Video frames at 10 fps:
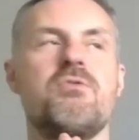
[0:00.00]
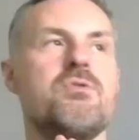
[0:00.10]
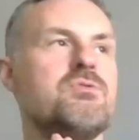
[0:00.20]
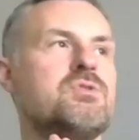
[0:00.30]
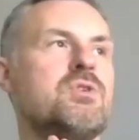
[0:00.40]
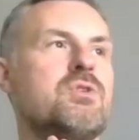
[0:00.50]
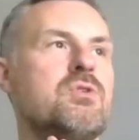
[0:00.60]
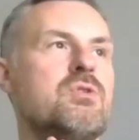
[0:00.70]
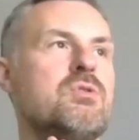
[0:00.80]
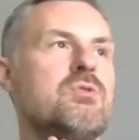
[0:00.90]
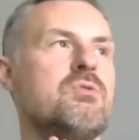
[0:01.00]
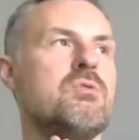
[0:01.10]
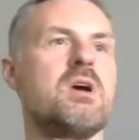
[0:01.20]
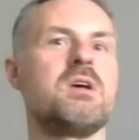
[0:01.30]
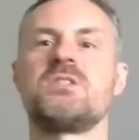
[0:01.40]
through
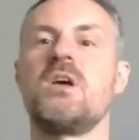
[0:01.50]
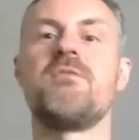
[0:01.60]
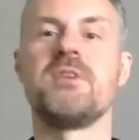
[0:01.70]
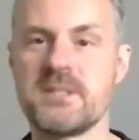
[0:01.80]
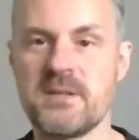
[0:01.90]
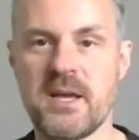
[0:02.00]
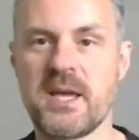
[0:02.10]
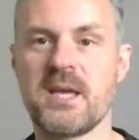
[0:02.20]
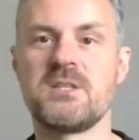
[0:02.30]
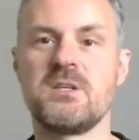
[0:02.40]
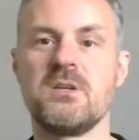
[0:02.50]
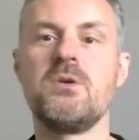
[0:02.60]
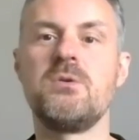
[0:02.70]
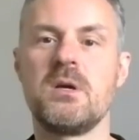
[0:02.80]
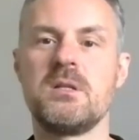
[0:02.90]
to a service, I guess, you
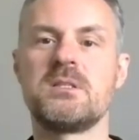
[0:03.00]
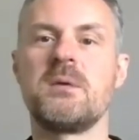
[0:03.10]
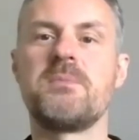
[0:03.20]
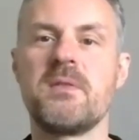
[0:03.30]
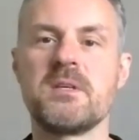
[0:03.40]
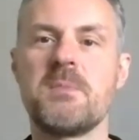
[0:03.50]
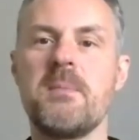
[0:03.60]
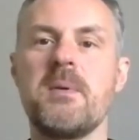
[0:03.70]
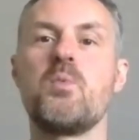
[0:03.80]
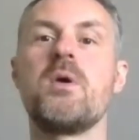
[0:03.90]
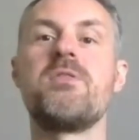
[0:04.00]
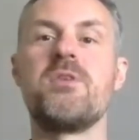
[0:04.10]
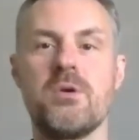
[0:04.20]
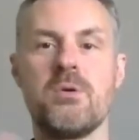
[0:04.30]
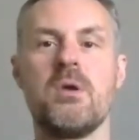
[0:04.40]
know, and something that's maybe with
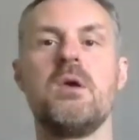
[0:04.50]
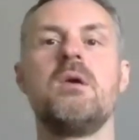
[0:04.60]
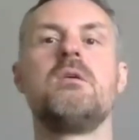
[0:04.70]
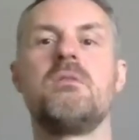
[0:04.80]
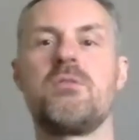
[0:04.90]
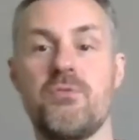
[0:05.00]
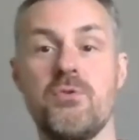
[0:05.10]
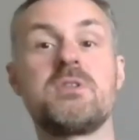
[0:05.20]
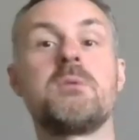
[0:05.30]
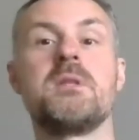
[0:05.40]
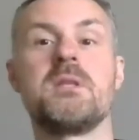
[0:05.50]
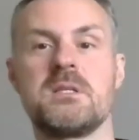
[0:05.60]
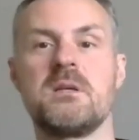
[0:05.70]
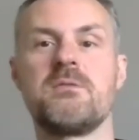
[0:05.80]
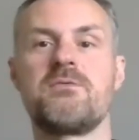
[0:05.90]
you through some of
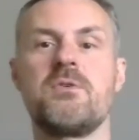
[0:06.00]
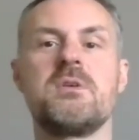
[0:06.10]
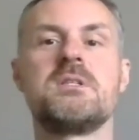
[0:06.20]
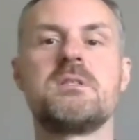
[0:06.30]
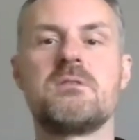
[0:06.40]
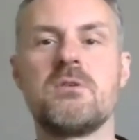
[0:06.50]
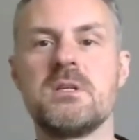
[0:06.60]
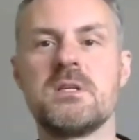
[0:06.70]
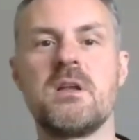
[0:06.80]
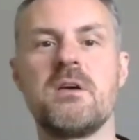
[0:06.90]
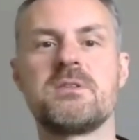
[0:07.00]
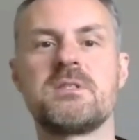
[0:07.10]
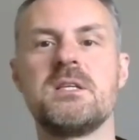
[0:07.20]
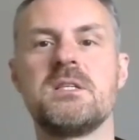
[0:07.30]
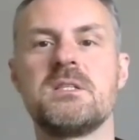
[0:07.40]
these, through these life
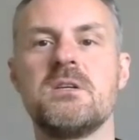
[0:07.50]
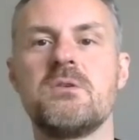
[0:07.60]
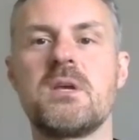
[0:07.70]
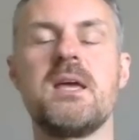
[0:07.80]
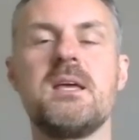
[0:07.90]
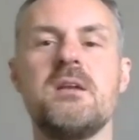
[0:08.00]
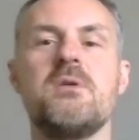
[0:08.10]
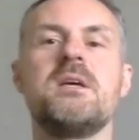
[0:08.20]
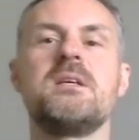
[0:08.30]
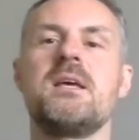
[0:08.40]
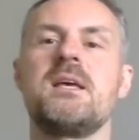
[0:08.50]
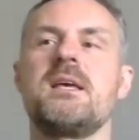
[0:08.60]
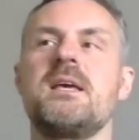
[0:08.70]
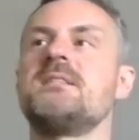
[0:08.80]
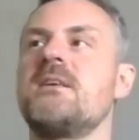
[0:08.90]
stages.
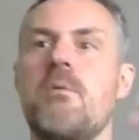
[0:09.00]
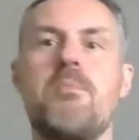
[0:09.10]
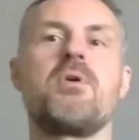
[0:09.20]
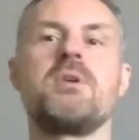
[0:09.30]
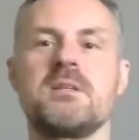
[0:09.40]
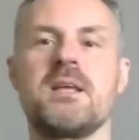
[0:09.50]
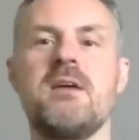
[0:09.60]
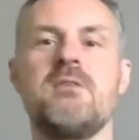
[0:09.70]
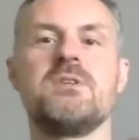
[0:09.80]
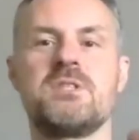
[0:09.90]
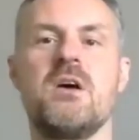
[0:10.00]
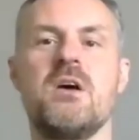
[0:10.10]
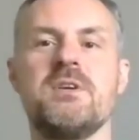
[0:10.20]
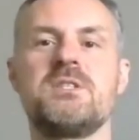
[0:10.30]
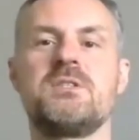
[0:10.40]
Is there a product there or a
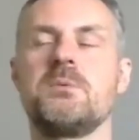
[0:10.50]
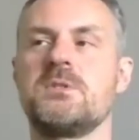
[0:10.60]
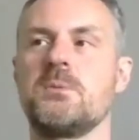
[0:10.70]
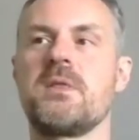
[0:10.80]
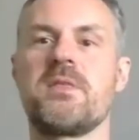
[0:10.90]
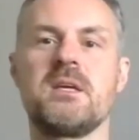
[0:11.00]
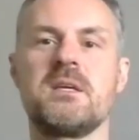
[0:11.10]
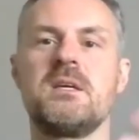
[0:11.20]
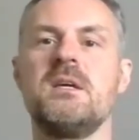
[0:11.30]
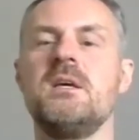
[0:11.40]
service, do we think?